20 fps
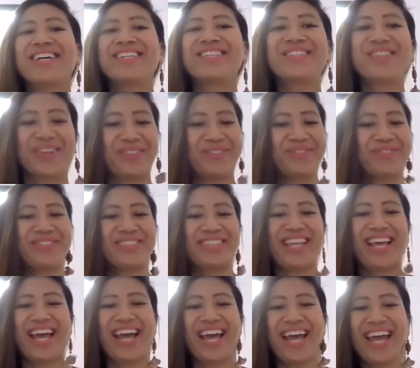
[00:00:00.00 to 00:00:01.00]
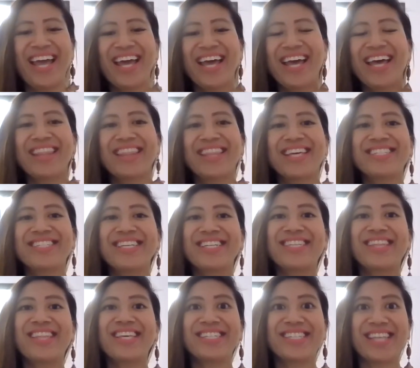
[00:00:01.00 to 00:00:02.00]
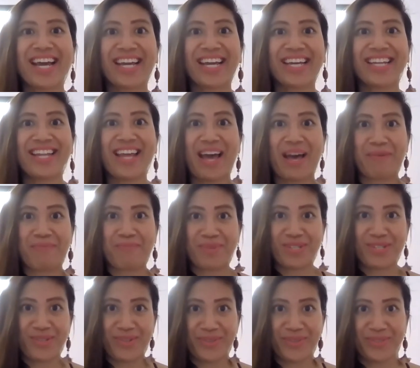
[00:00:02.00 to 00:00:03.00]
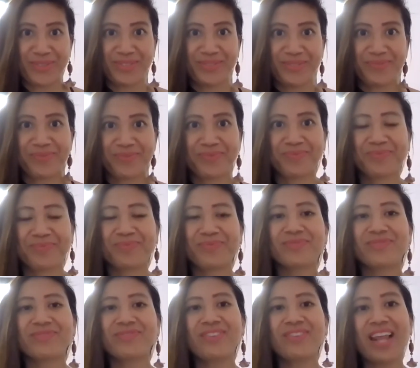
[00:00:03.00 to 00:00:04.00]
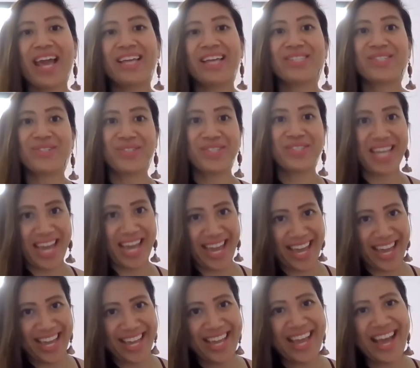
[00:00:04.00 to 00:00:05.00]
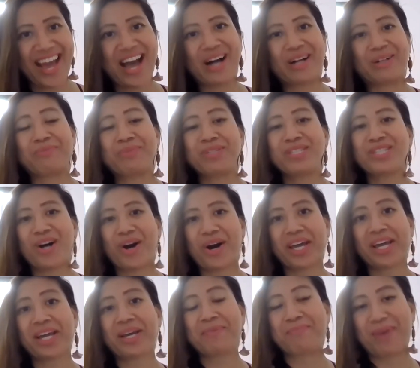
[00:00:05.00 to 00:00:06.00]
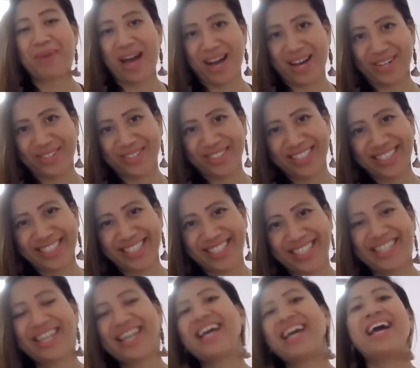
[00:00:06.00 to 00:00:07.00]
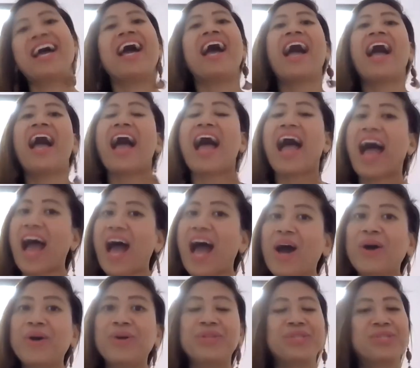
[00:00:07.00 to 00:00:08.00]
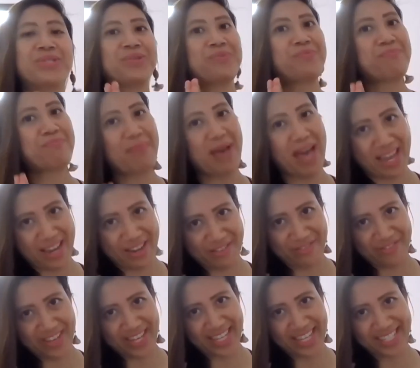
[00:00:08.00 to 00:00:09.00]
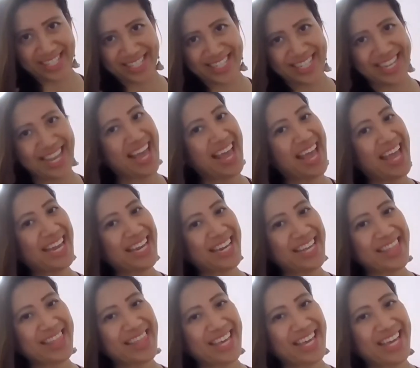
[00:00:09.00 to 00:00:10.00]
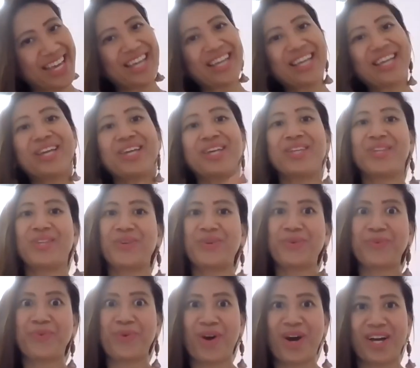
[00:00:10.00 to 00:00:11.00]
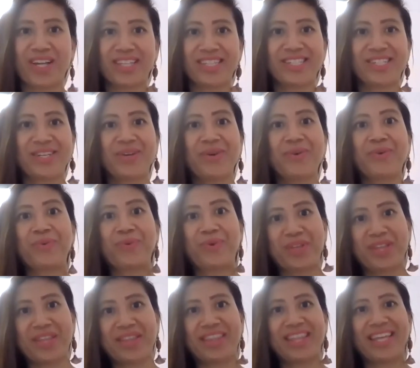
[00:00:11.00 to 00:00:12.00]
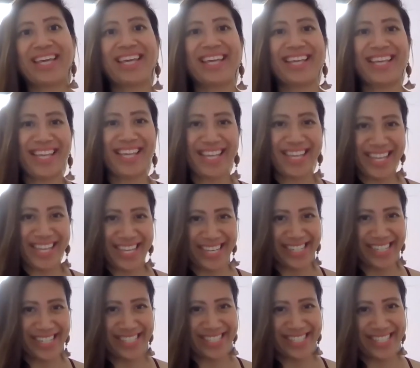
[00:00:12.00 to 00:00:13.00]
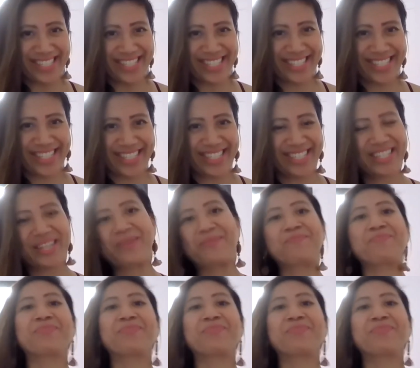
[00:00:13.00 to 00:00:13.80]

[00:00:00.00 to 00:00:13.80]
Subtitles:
So, this is the second episode, and today I'll be talking about how to manifest anything you want with ease.